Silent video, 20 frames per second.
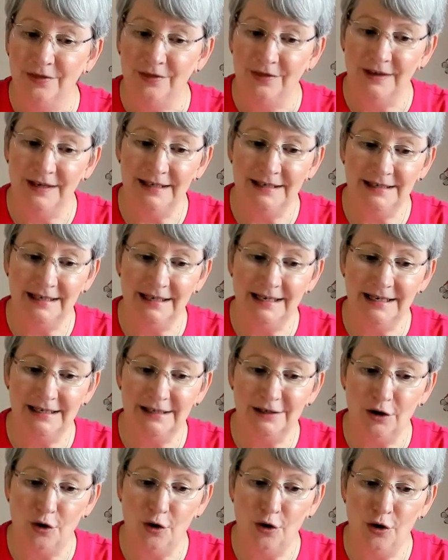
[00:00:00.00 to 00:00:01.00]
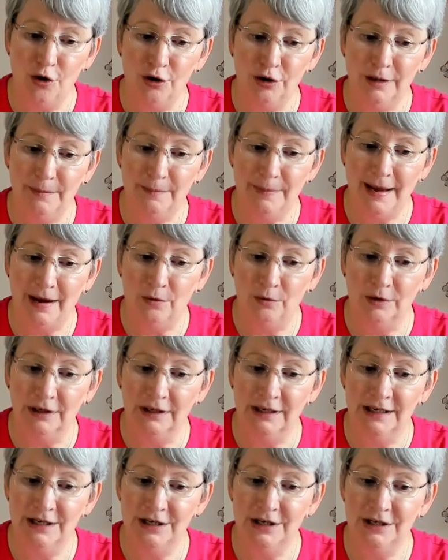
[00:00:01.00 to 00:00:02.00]
This is all about
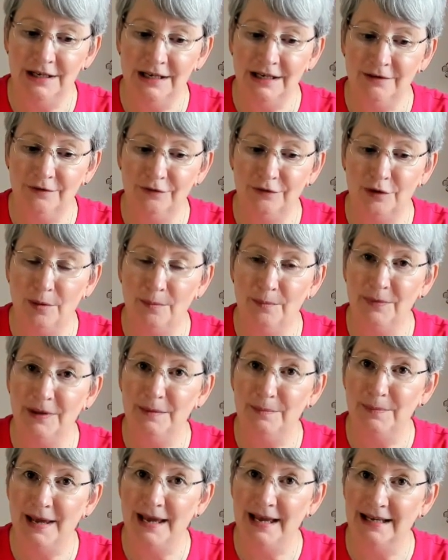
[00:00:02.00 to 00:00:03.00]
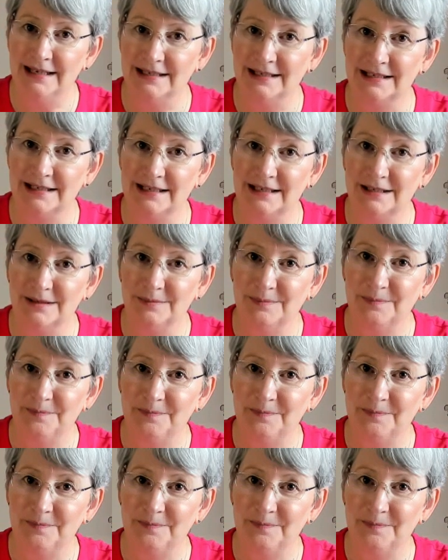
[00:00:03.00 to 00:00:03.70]
learning from the past,